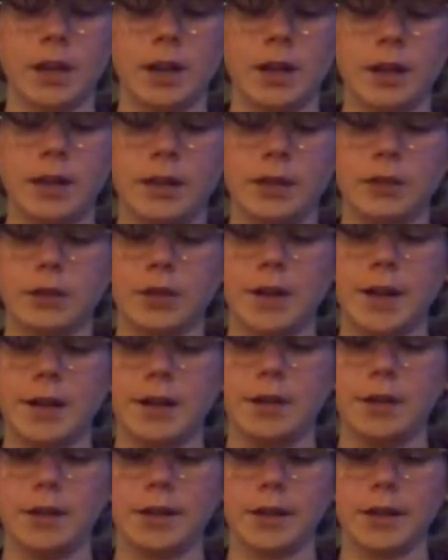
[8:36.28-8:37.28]
Is there
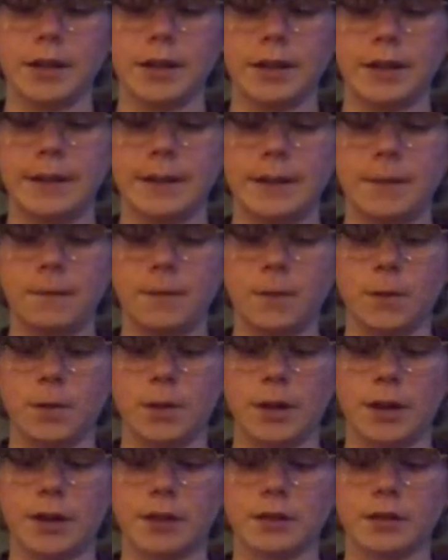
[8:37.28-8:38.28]
anything I can give
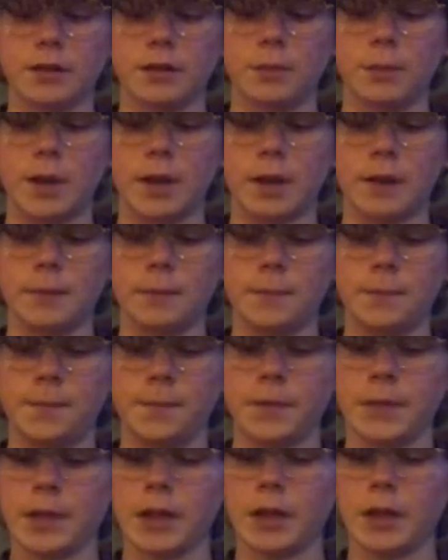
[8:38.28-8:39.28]
you? asked the man.
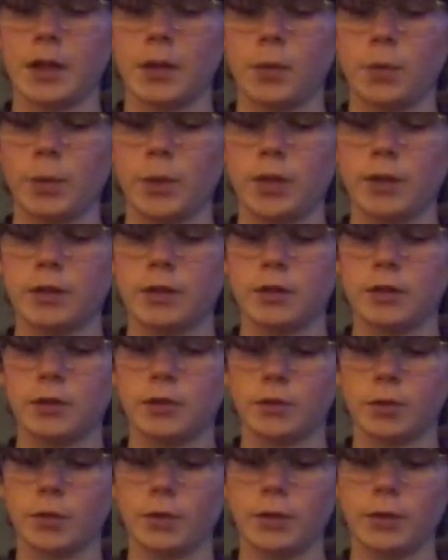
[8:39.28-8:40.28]
What do you
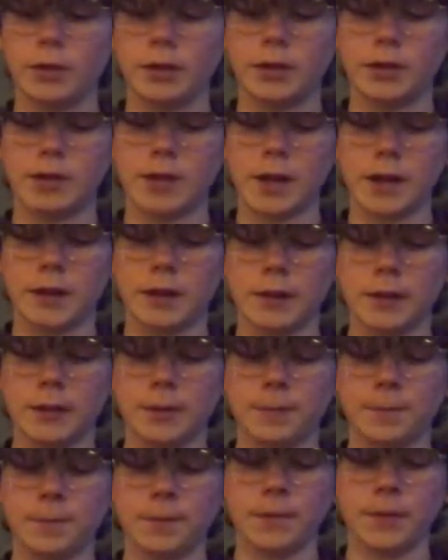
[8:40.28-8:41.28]
truly desire?